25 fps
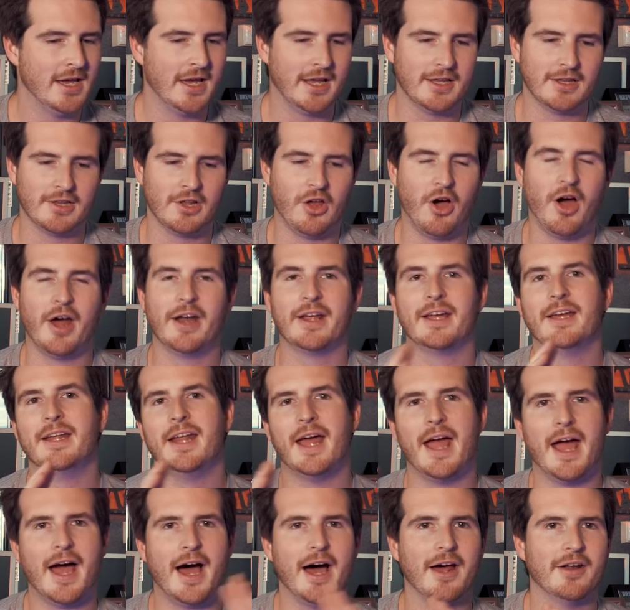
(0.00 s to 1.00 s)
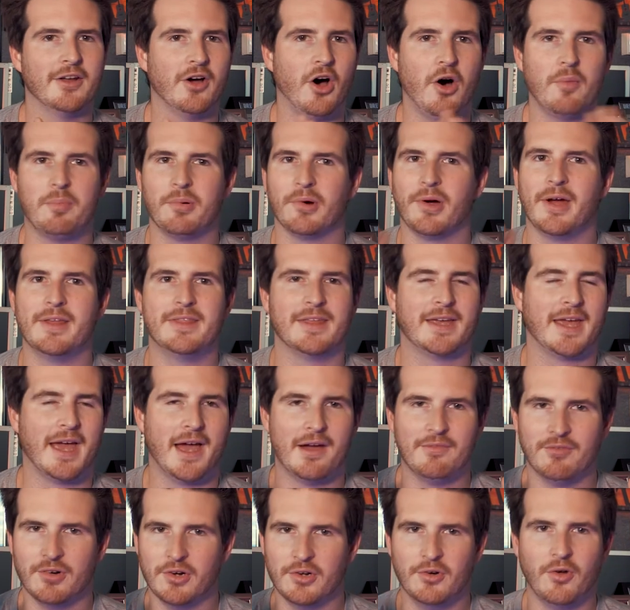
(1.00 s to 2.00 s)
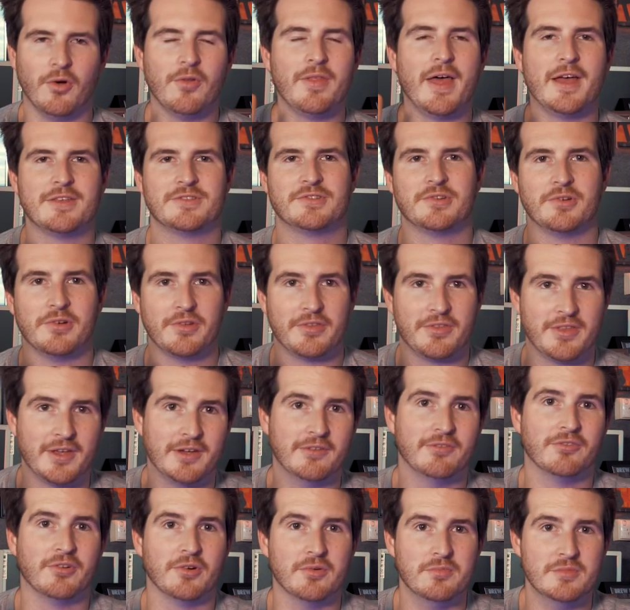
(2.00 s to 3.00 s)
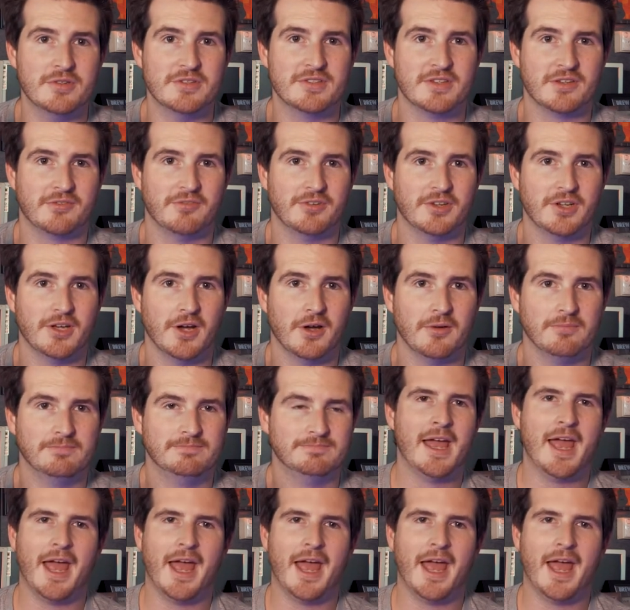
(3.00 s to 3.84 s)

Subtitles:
and lighting and how to operate the camera and all that sort of thing for a music video.